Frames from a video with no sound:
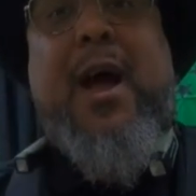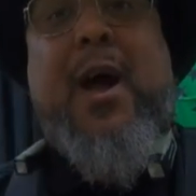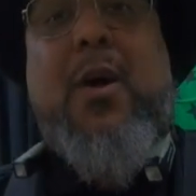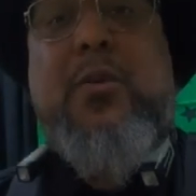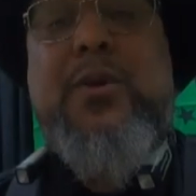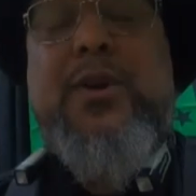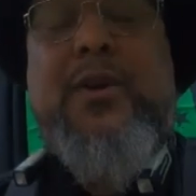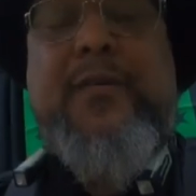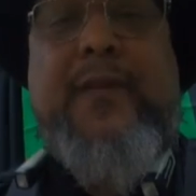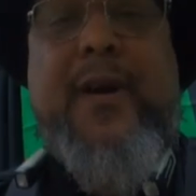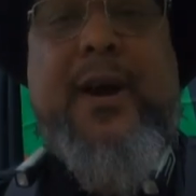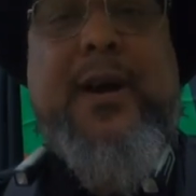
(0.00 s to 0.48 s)
I
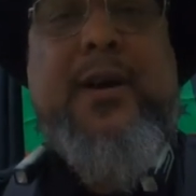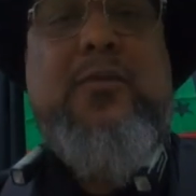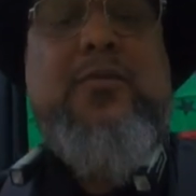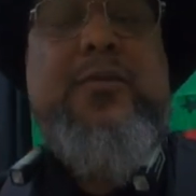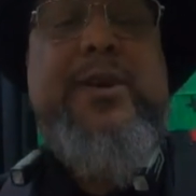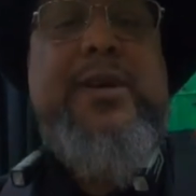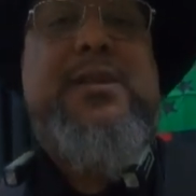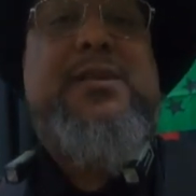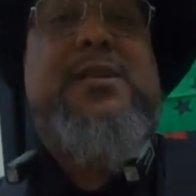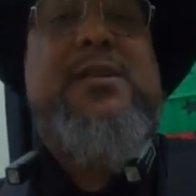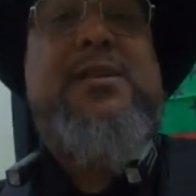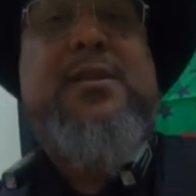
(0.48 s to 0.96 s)
wonder if I could
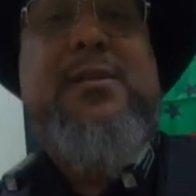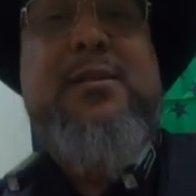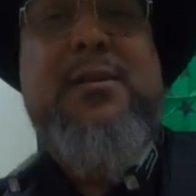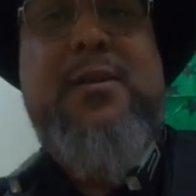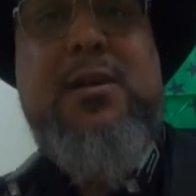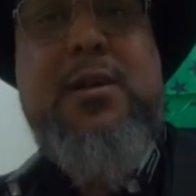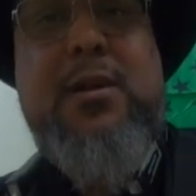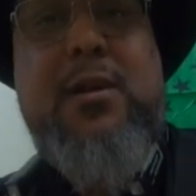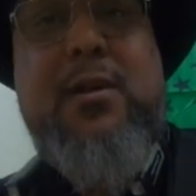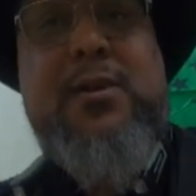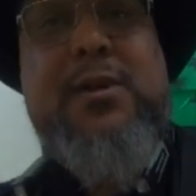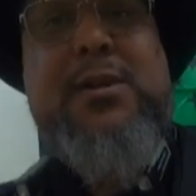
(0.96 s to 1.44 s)
reach the,
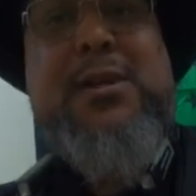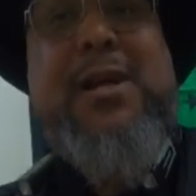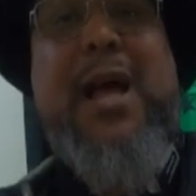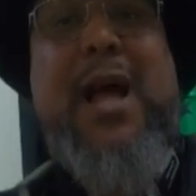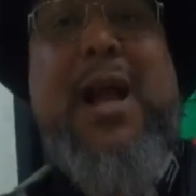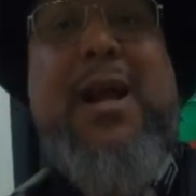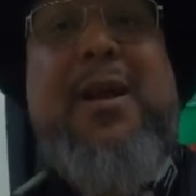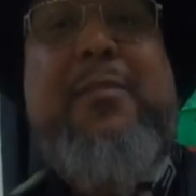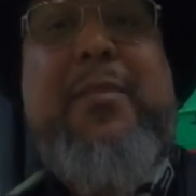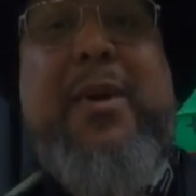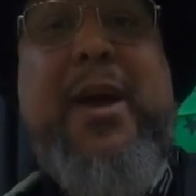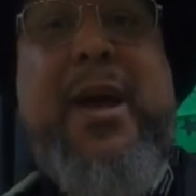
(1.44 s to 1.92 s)
you know, the
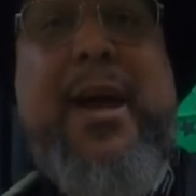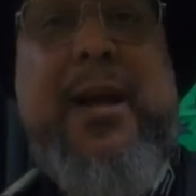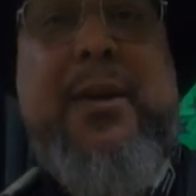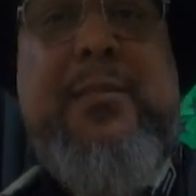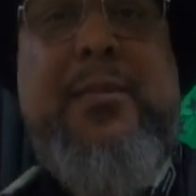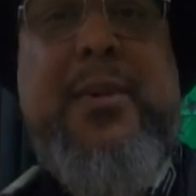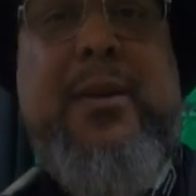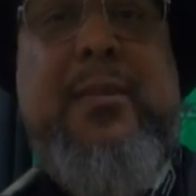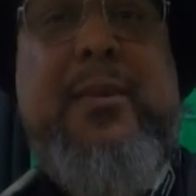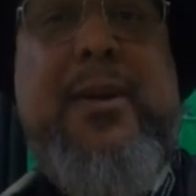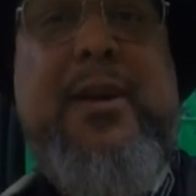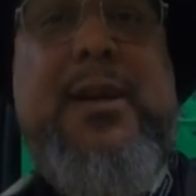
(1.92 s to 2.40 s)

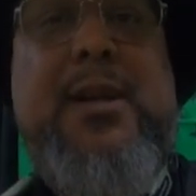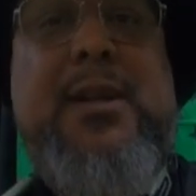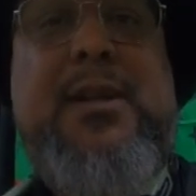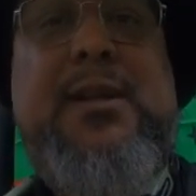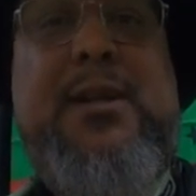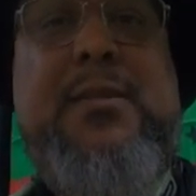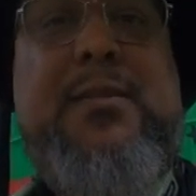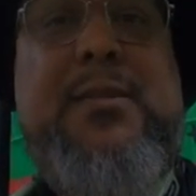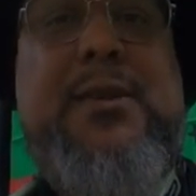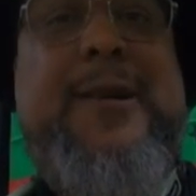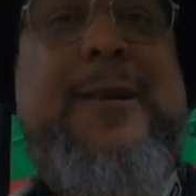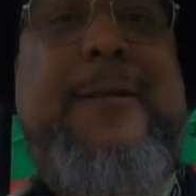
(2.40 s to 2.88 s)
Taliban, maybe
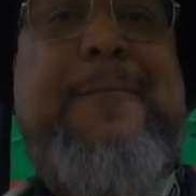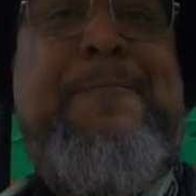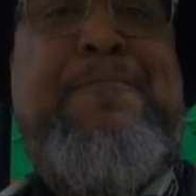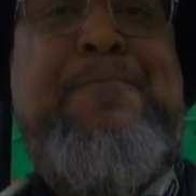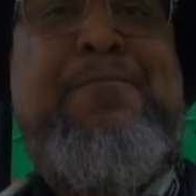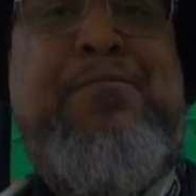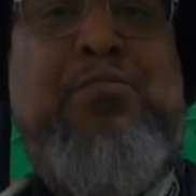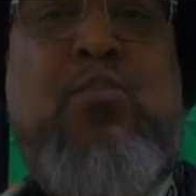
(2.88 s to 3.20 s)
get them to